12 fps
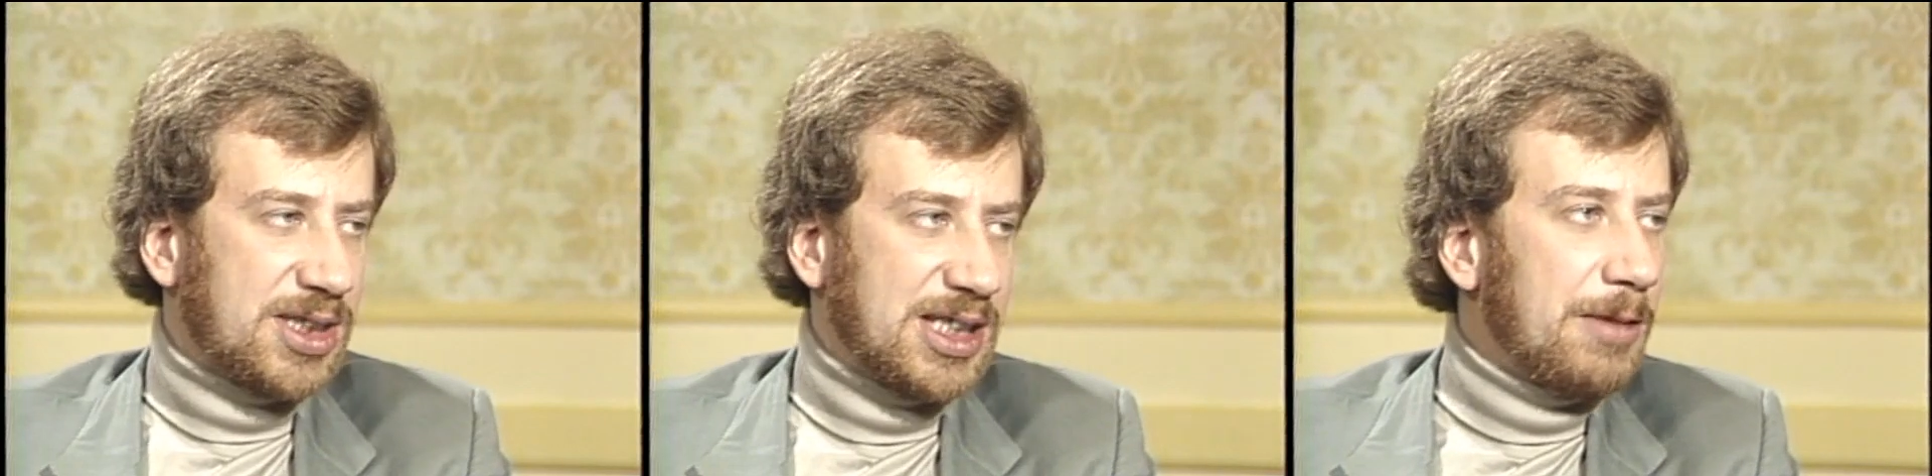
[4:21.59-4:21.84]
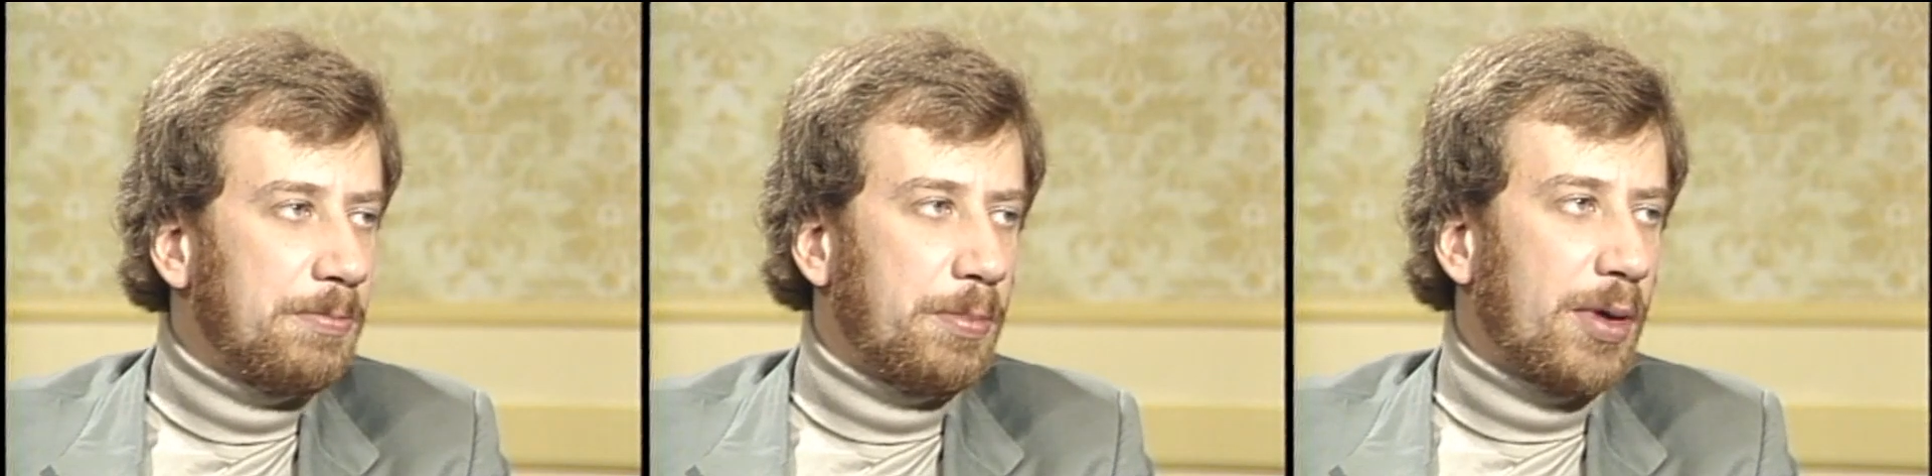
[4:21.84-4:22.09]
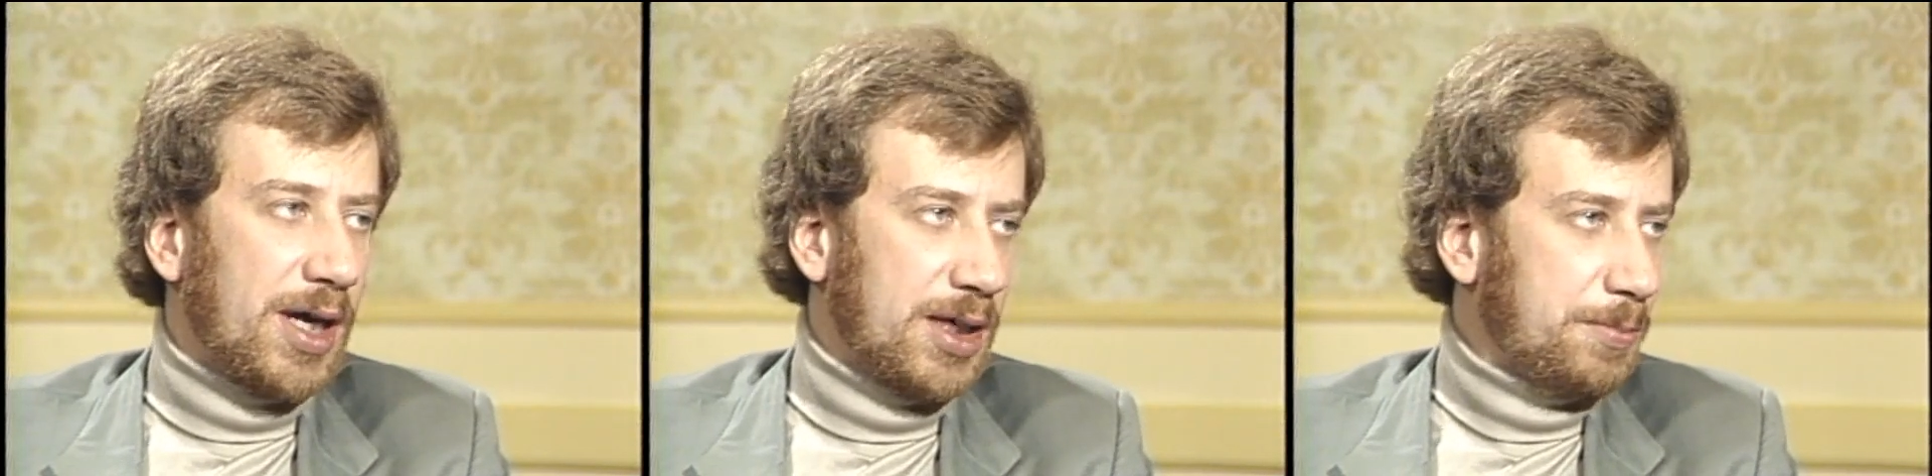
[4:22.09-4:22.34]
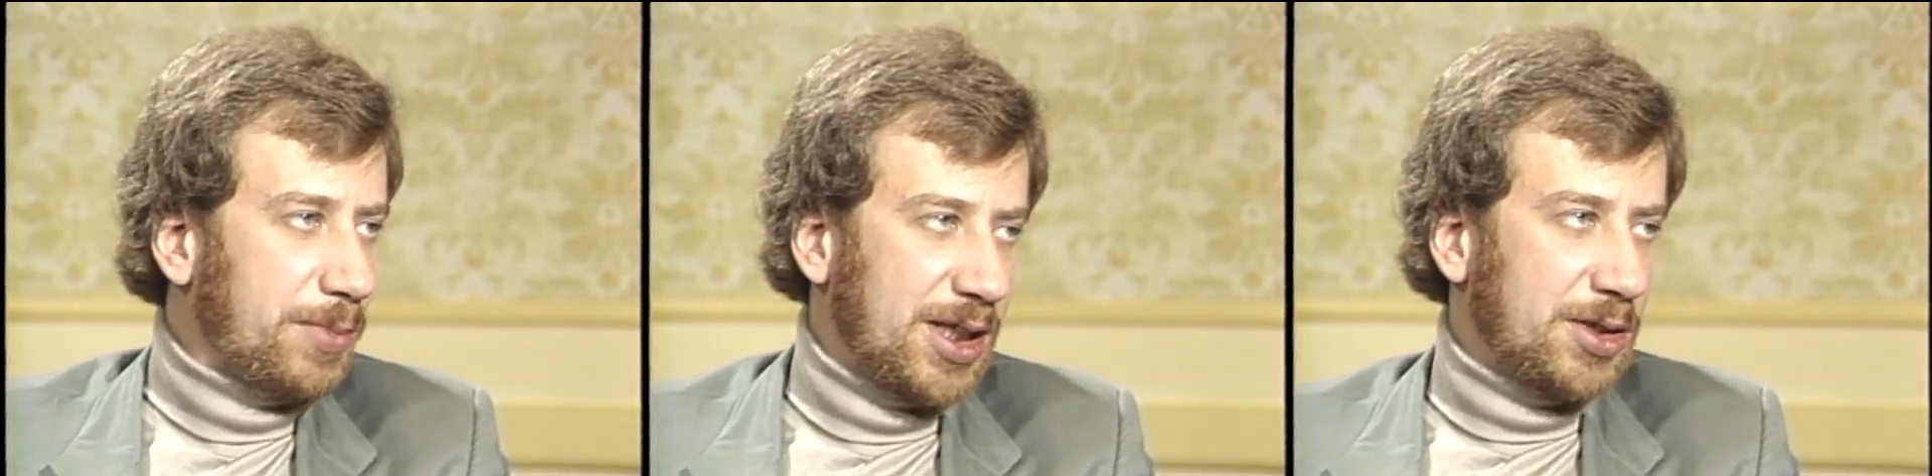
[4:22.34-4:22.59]
same part
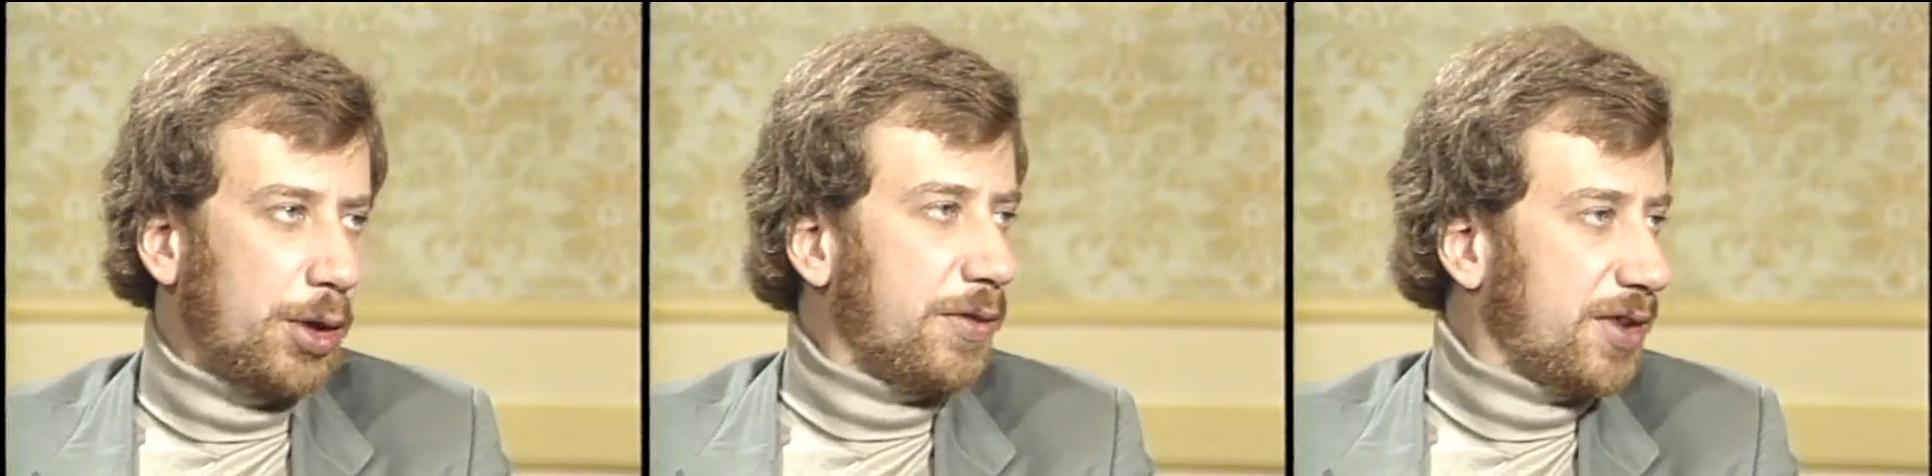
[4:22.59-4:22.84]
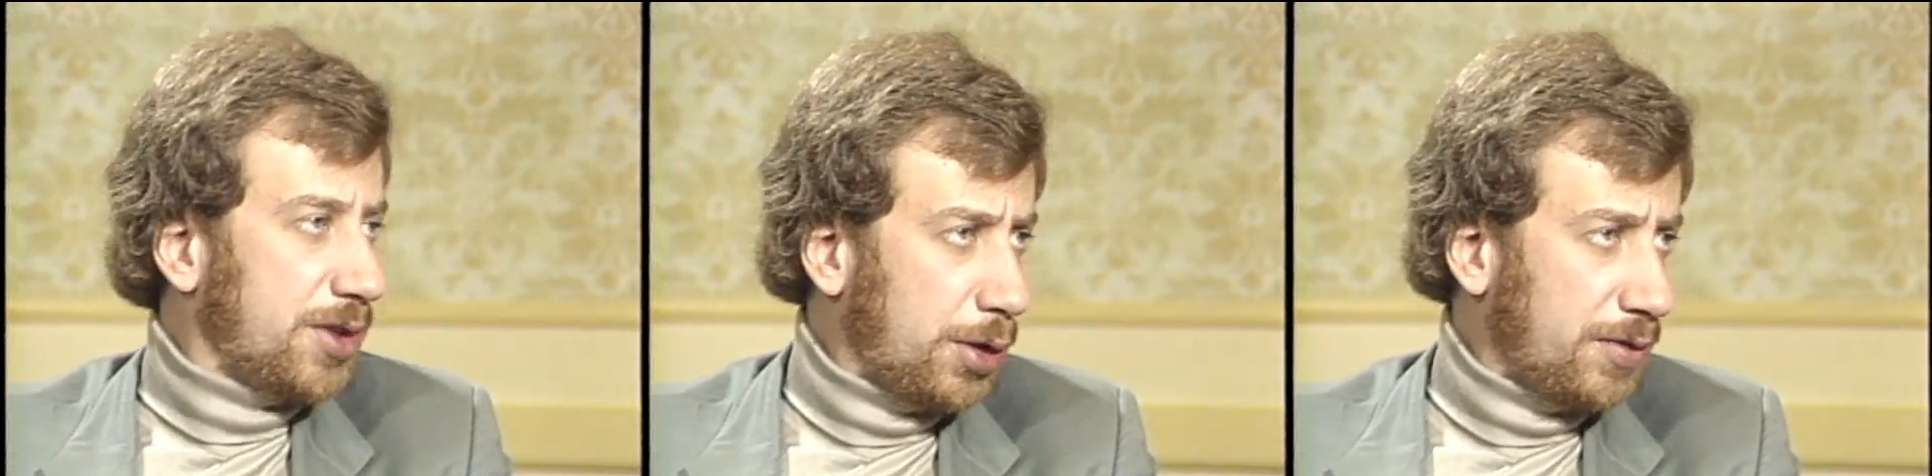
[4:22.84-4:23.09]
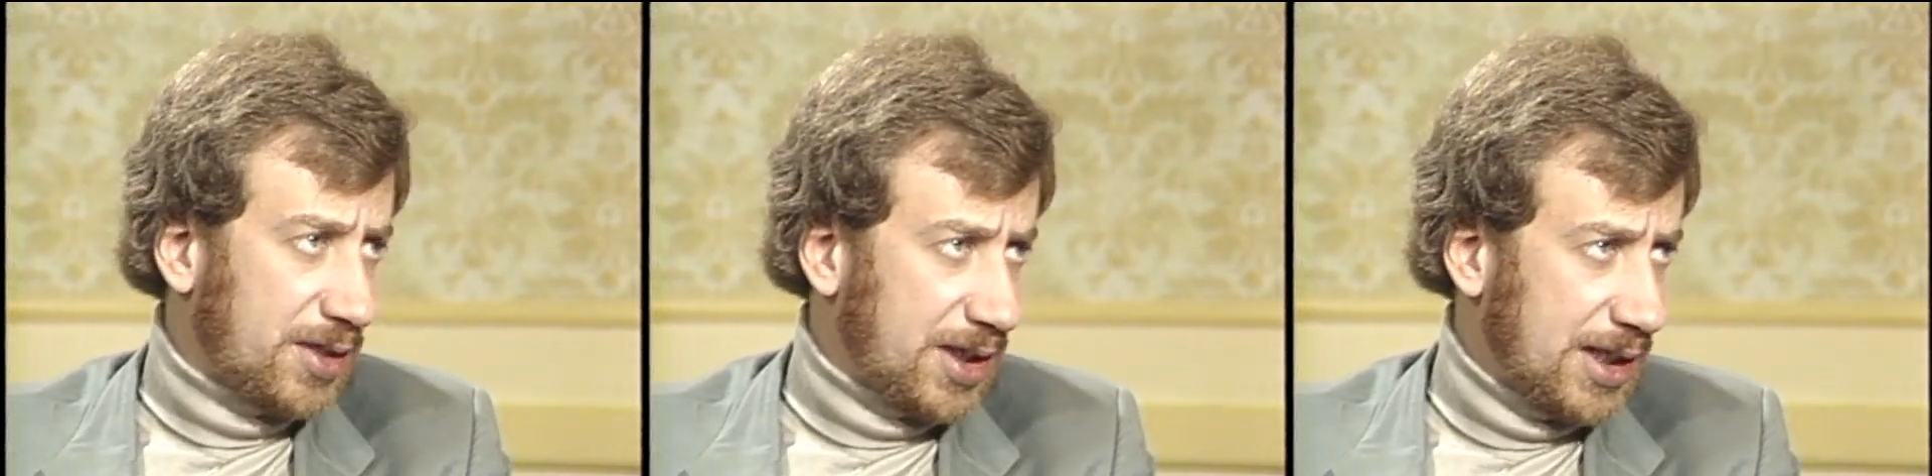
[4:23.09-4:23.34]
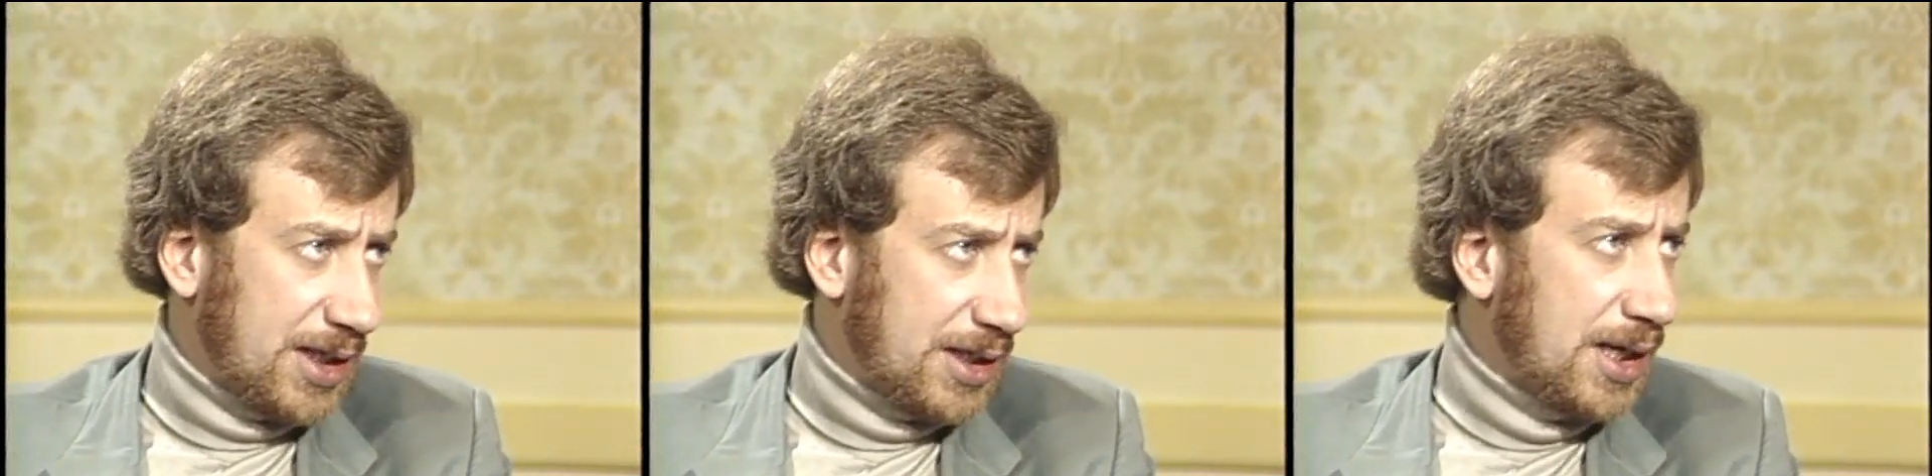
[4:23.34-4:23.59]
played over and over
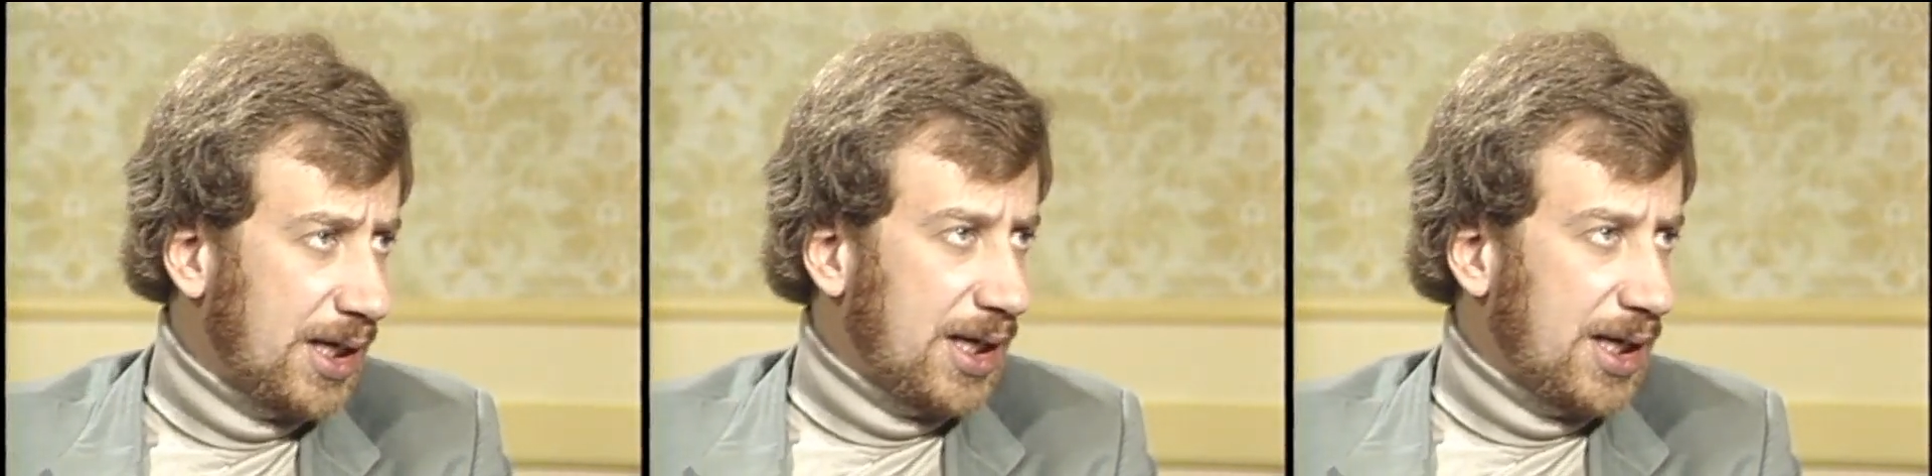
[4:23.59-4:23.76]
again.